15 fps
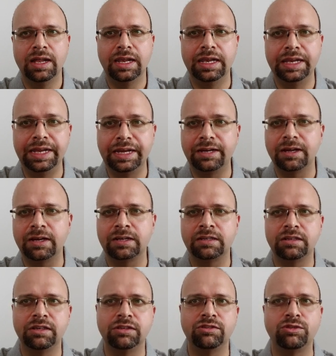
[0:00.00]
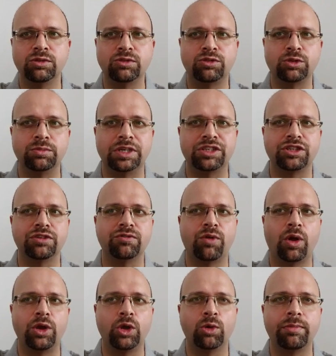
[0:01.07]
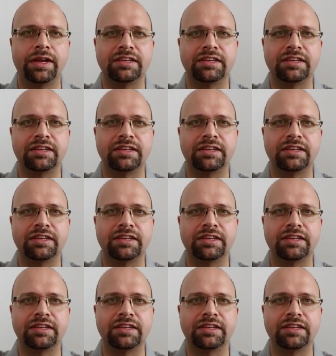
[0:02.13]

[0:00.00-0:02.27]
liter is used to measure volume,